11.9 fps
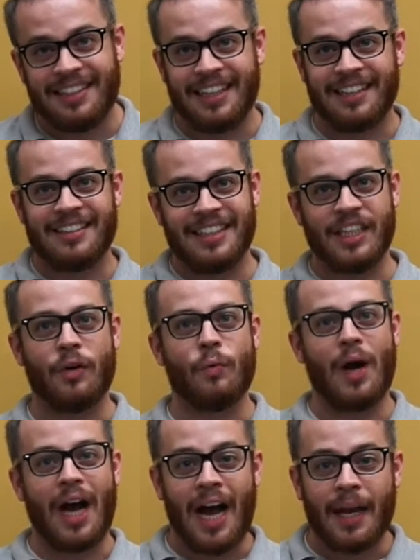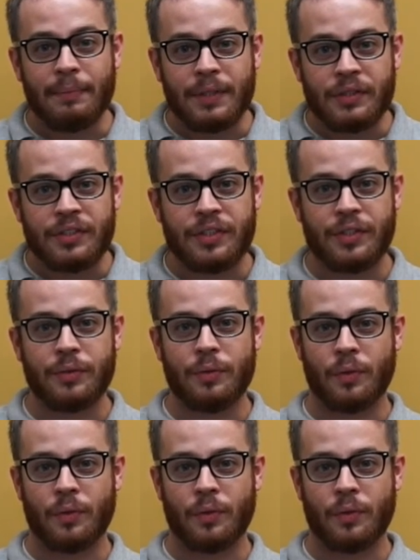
than what I'm used to,